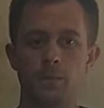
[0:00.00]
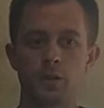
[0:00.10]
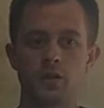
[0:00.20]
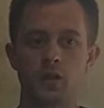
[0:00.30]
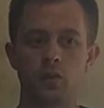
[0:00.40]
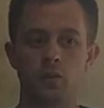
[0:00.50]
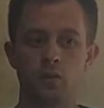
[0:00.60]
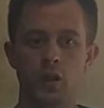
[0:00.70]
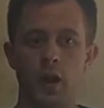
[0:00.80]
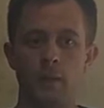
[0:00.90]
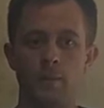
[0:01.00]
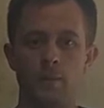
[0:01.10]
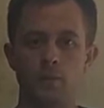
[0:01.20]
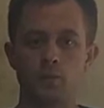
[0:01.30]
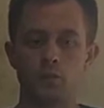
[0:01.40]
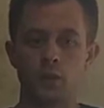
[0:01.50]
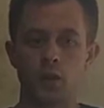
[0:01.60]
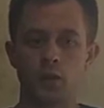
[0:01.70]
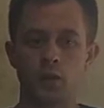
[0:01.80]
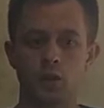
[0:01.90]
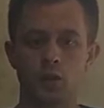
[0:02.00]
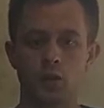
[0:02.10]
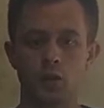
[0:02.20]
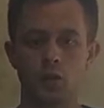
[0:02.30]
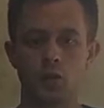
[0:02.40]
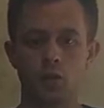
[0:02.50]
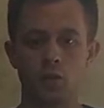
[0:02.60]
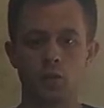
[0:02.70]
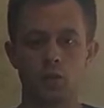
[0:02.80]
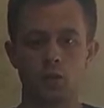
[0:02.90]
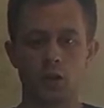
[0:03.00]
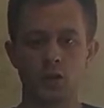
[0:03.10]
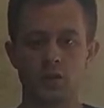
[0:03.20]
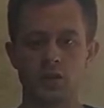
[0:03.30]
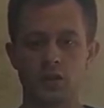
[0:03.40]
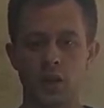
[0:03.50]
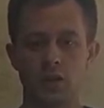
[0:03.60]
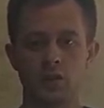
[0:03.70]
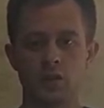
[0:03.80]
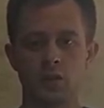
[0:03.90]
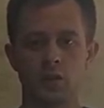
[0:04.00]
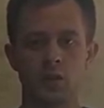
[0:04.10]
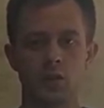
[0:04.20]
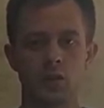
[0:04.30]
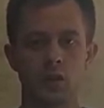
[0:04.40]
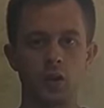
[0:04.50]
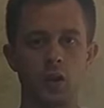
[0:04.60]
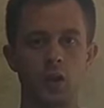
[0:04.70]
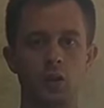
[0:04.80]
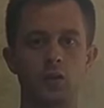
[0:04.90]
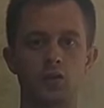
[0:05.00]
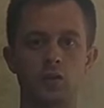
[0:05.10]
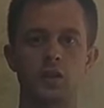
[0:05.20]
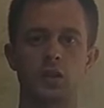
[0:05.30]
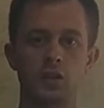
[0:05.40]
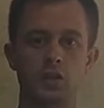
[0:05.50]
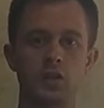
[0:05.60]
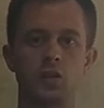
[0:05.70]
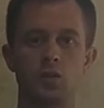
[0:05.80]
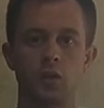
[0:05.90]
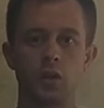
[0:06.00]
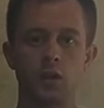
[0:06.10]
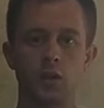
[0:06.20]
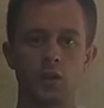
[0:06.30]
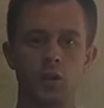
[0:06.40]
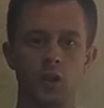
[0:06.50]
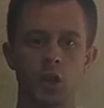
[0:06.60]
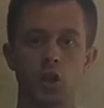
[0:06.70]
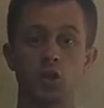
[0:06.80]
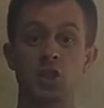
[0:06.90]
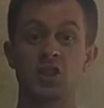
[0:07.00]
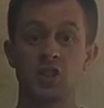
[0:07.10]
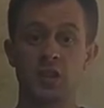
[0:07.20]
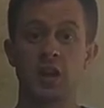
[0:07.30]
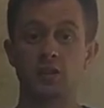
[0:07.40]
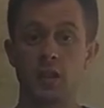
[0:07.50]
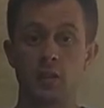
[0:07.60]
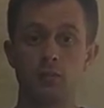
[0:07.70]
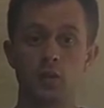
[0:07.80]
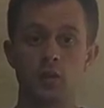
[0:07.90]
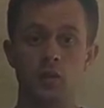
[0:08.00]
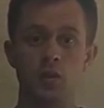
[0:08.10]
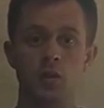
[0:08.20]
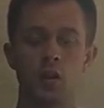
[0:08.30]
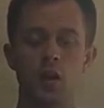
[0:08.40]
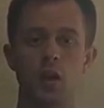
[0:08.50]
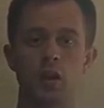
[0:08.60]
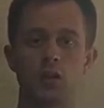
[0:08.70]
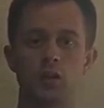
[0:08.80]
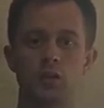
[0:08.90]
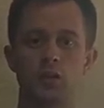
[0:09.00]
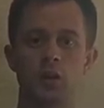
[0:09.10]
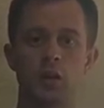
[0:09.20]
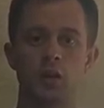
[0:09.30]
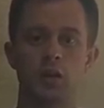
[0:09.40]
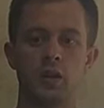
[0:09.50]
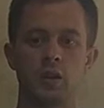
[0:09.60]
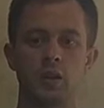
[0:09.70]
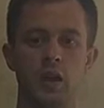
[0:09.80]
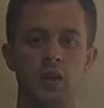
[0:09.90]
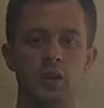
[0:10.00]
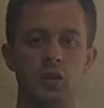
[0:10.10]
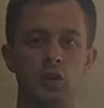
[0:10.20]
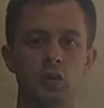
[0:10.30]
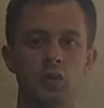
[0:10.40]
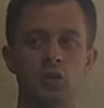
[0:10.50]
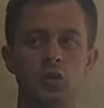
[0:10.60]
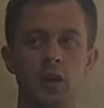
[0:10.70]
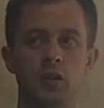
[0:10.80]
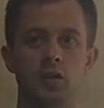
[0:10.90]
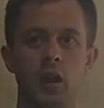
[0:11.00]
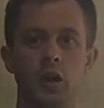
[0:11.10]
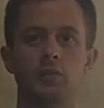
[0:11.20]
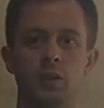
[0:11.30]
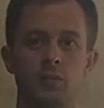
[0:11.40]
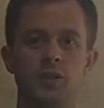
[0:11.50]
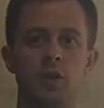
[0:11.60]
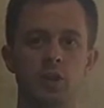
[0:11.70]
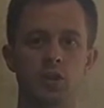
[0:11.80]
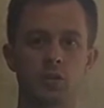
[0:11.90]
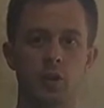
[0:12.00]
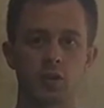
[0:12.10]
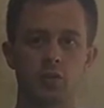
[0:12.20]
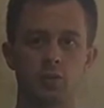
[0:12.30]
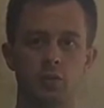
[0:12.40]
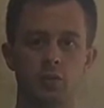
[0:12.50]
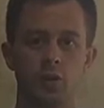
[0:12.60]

So yeah, you understand the results that you're given, you just tell them, and then you try to help them as much as possible.